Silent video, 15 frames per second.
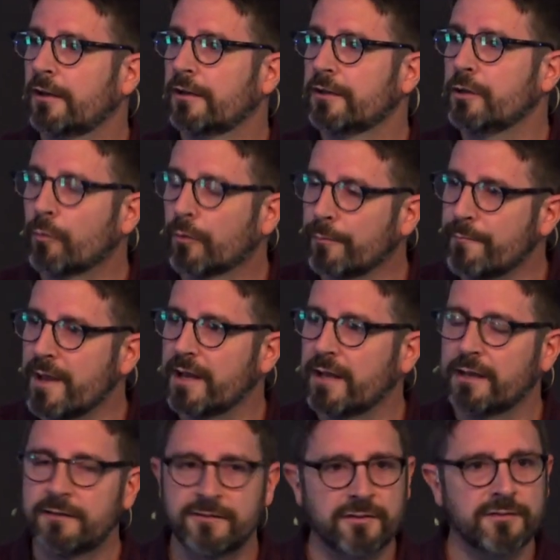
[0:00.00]
You are
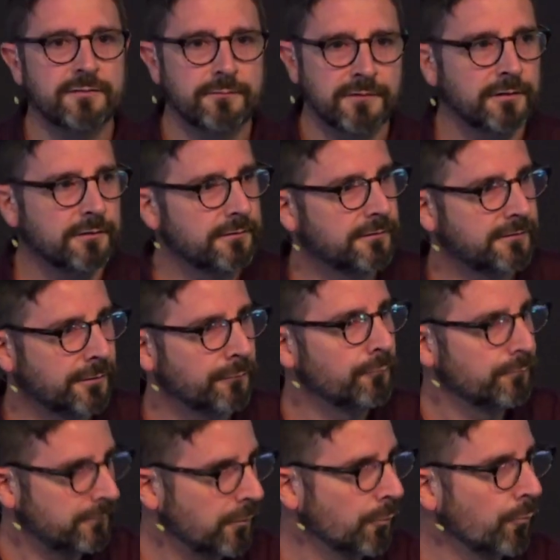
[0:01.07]
made to, to, to,
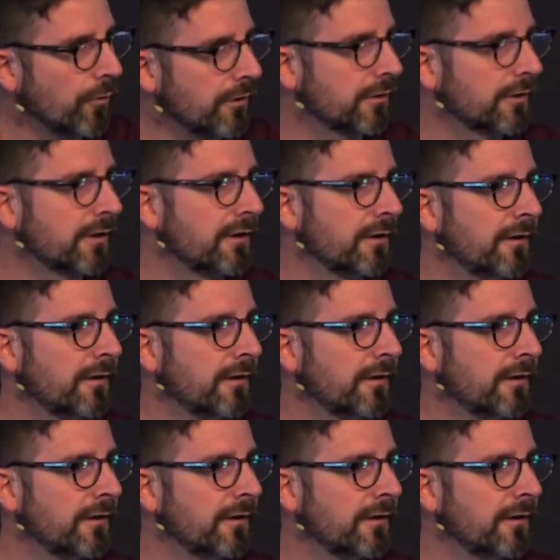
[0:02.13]
to work,